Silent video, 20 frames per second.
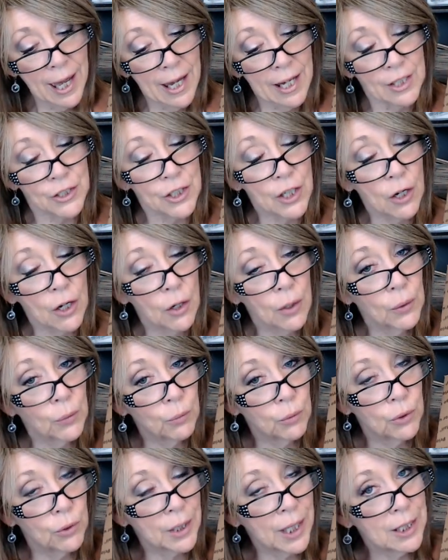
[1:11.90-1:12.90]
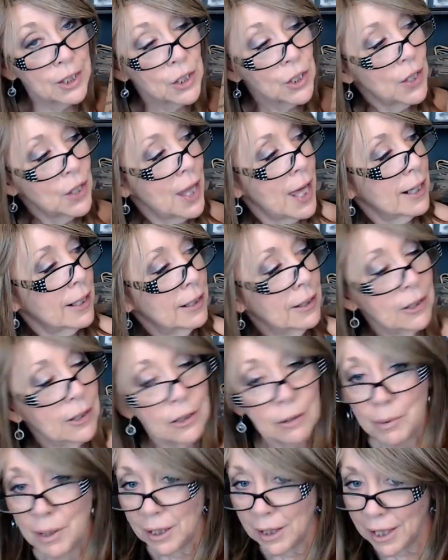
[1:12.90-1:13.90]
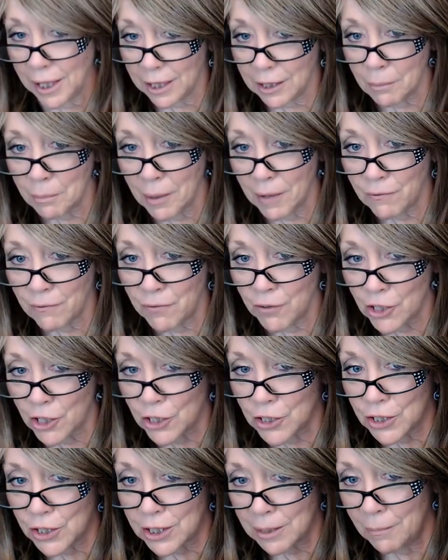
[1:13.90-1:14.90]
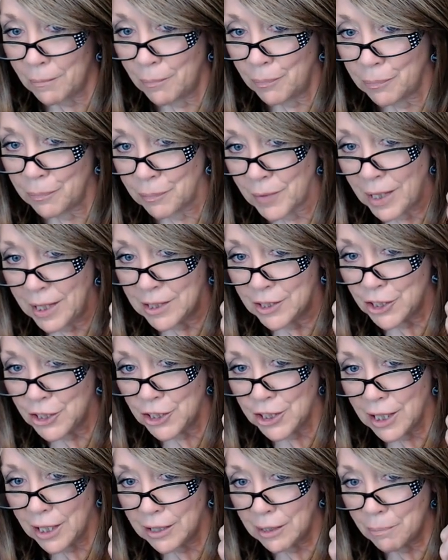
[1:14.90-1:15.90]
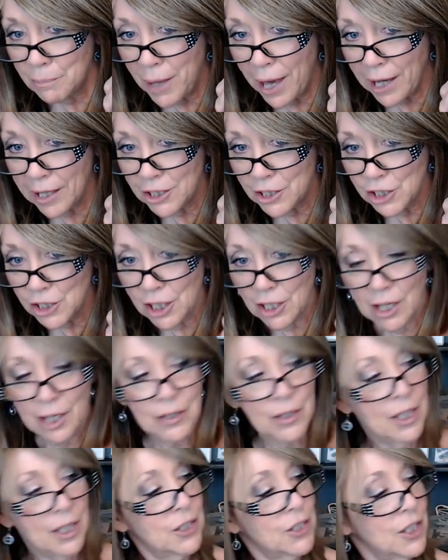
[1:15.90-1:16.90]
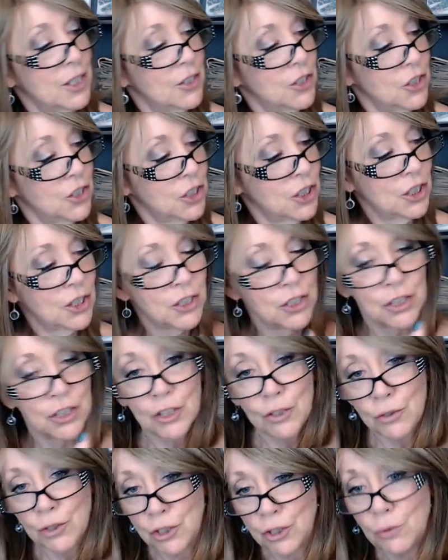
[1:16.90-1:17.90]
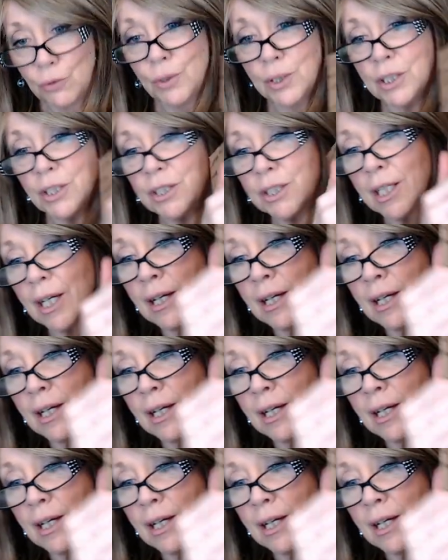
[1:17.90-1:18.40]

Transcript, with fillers: So we'll get into that a little bit later, but first, Just, uh, the packaging on this is just so cute with this